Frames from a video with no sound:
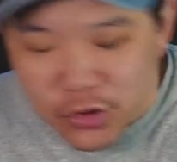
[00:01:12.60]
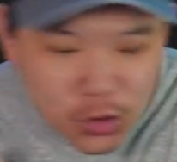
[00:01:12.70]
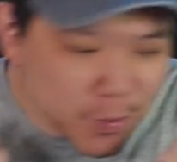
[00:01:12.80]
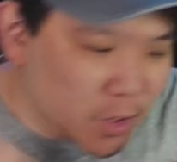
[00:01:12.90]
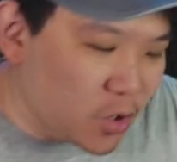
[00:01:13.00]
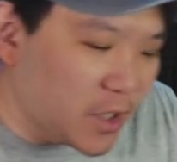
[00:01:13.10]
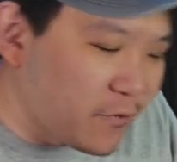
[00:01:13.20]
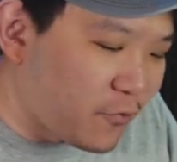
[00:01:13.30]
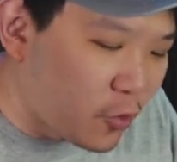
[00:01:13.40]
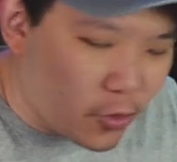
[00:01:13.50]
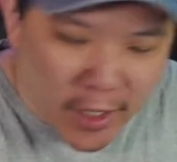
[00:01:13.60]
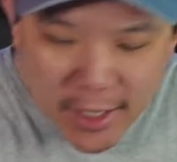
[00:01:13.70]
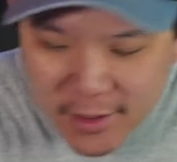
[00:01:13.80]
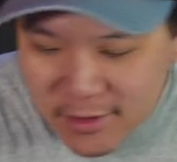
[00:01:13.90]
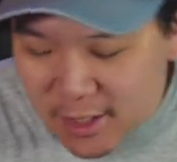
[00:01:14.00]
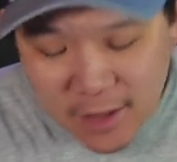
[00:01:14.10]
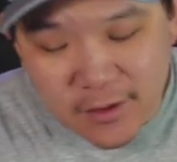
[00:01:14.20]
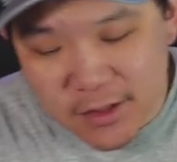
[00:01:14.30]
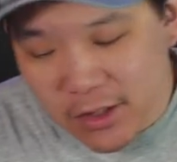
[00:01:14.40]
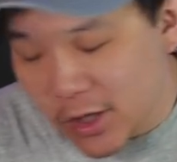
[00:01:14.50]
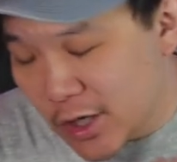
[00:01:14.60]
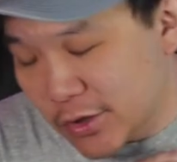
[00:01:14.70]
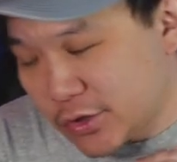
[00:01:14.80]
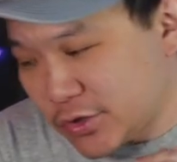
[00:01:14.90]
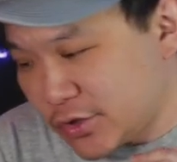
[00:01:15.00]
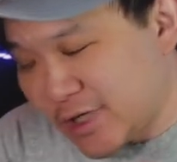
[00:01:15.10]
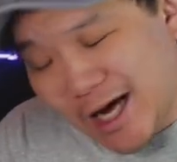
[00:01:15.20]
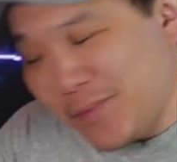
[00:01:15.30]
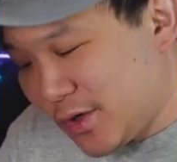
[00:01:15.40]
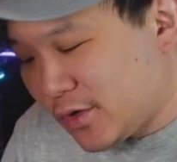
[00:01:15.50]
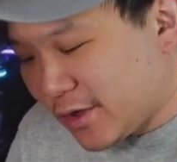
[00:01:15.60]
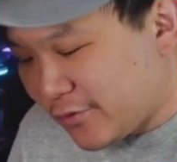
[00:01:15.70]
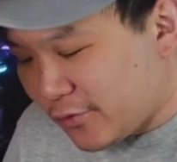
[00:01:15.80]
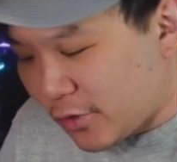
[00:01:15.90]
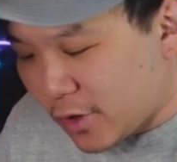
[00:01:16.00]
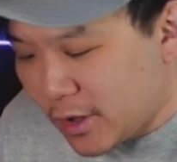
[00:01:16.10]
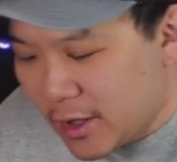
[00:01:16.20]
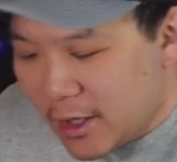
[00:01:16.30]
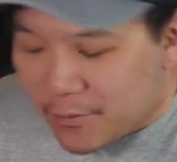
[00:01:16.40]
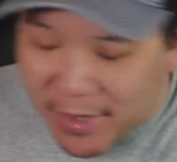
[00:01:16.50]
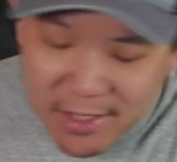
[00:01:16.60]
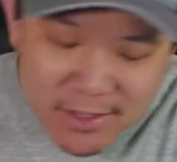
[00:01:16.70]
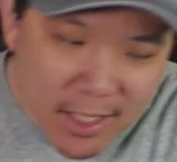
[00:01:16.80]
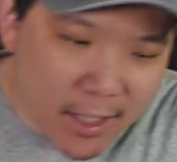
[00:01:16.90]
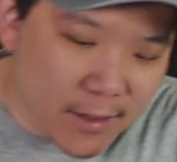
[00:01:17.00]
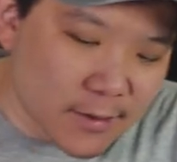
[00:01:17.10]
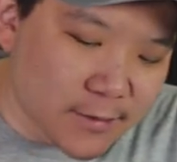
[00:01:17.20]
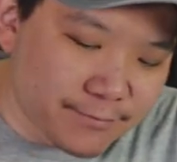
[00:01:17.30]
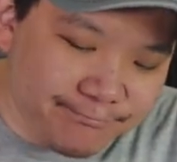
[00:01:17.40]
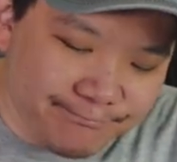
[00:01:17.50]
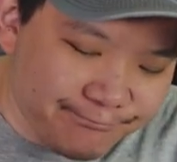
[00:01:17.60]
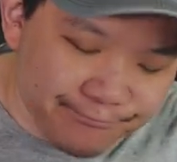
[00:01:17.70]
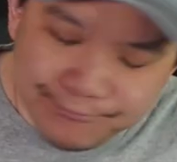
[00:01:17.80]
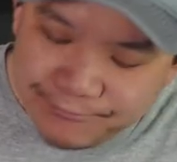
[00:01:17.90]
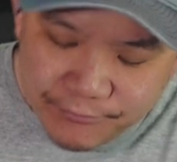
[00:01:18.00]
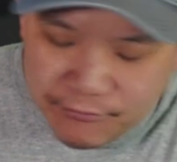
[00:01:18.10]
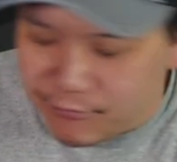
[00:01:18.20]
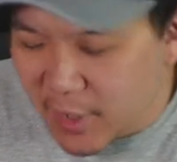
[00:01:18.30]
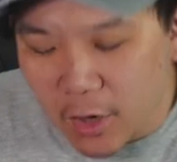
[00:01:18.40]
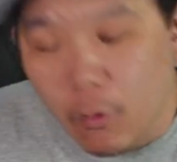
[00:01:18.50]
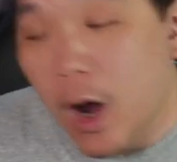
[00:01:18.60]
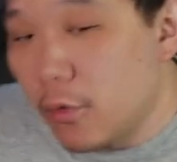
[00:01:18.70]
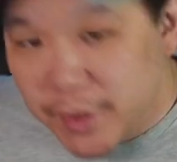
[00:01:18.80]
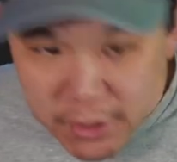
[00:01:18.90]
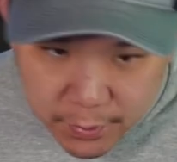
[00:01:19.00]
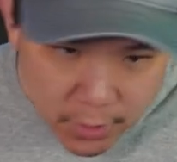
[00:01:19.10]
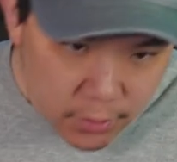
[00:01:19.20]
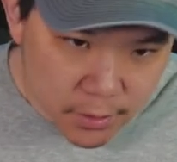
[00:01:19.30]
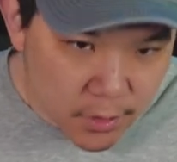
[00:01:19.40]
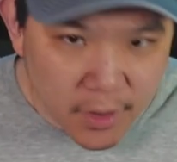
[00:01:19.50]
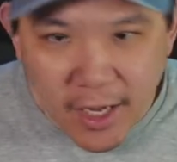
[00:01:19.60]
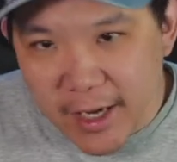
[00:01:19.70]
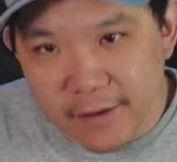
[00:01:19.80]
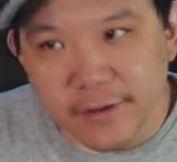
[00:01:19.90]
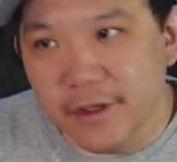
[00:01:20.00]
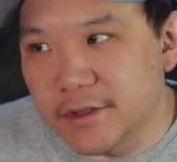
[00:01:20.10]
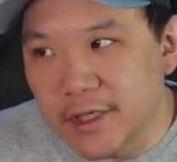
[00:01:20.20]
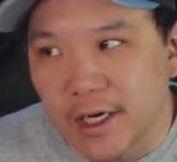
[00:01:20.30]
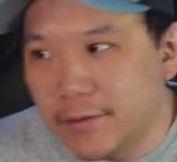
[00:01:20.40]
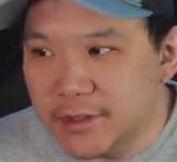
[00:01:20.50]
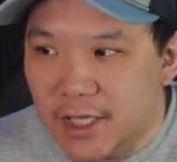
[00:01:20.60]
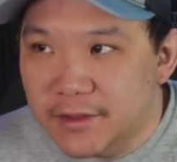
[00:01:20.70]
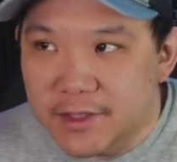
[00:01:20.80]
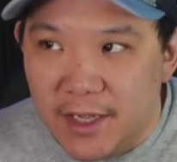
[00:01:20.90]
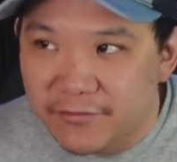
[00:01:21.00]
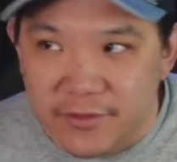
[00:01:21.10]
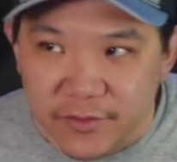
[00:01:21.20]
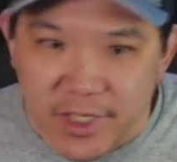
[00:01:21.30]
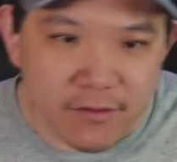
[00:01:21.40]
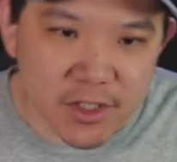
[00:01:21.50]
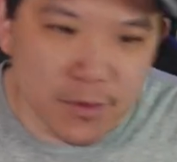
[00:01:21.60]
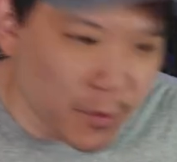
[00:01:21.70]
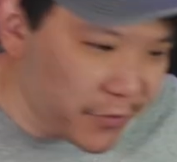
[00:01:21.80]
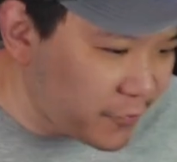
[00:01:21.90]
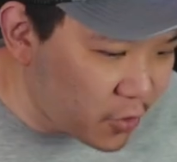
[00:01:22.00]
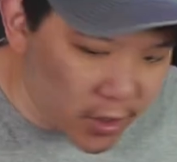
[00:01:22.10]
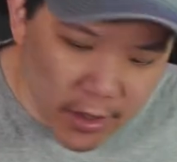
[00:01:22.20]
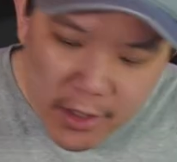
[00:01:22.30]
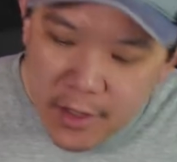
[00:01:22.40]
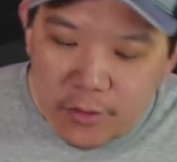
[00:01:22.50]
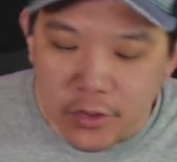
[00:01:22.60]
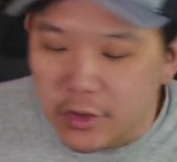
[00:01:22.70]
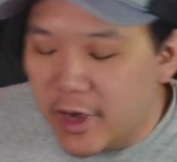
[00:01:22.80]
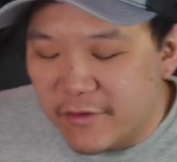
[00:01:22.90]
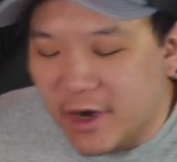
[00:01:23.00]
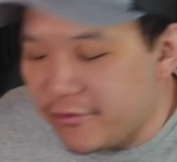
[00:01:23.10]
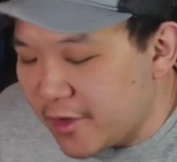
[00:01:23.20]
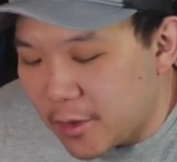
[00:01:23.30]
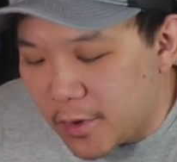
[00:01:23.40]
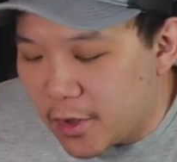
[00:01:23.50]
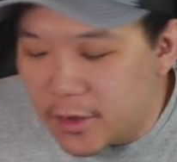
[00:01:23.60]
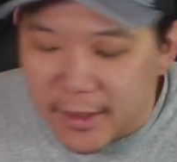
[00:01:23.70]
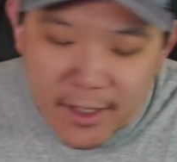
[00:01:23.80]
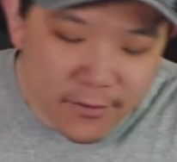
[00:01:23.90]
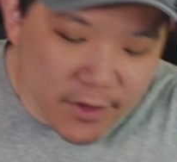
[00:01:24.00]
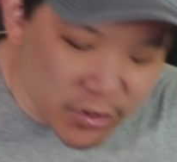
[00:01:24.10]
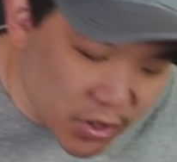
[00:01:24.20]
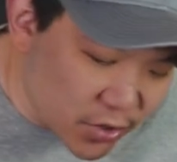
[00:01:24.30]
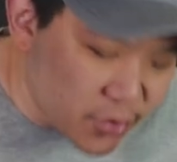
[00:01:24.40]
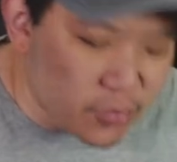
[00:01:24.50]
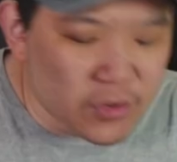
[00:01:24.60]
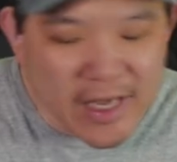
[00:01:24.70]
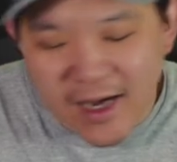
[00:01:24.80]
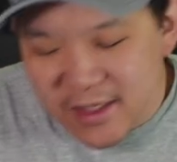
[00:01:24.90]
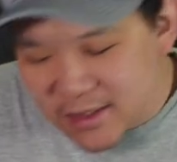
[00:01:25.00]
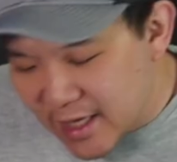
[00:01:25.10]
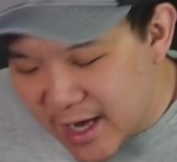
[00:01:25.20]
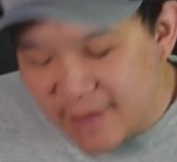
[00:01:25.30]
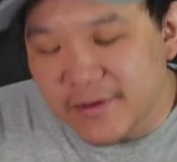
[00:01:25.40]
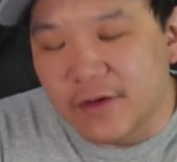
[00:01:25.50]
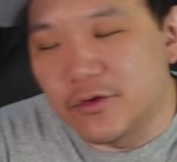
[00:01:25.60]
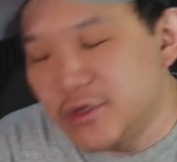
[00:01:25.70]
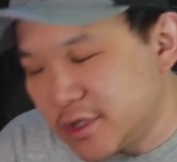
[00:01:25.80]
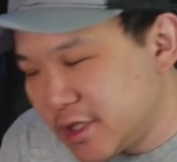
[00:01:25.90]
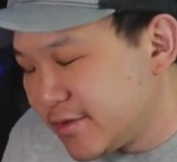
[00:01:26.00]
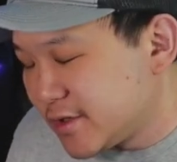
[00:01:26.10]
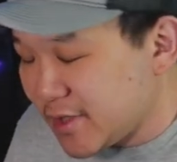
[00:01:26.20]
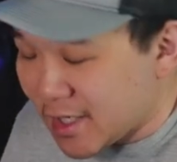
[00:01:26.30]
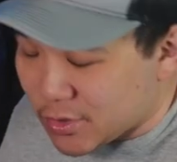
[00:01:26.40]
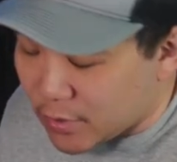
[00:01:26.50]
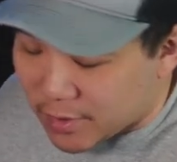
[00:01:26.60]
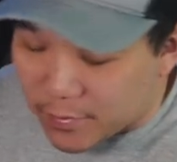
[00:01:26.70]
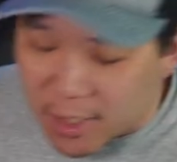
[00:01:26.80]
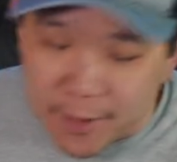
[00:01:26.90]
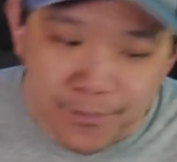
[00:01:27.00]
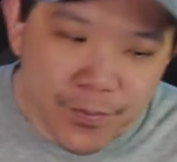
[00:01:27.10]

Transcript: should be looking for and some of the cigar you should not be looking for based on, you know, what we smoke. Okay, now there are some stuff we never smoked before, we don't have it available, I can't really show you that kind of stuff, then we just leave it to next week. But